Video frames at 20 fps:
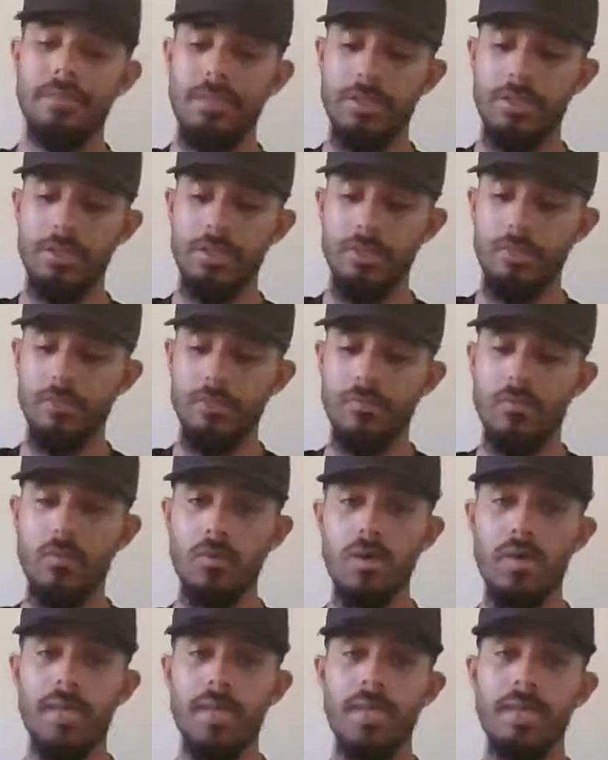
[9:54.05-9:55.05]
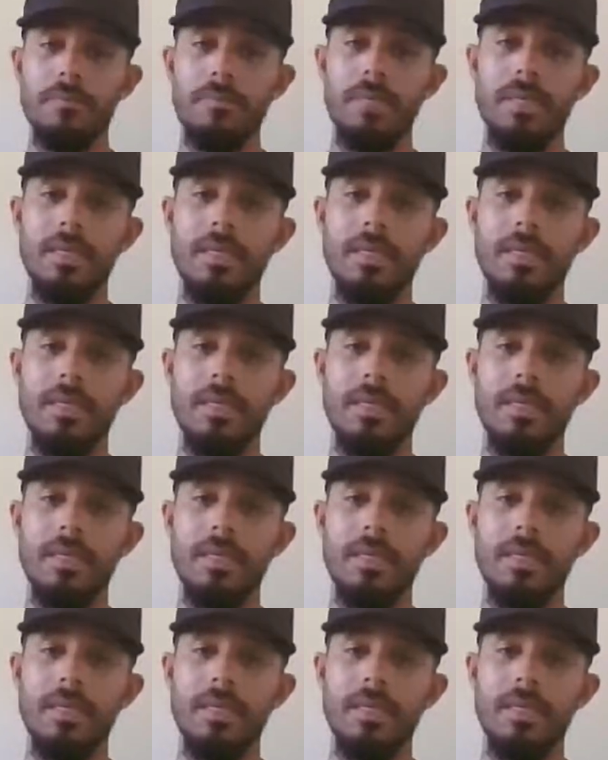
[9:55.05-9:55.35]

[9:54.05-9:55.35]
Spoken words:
to do for him.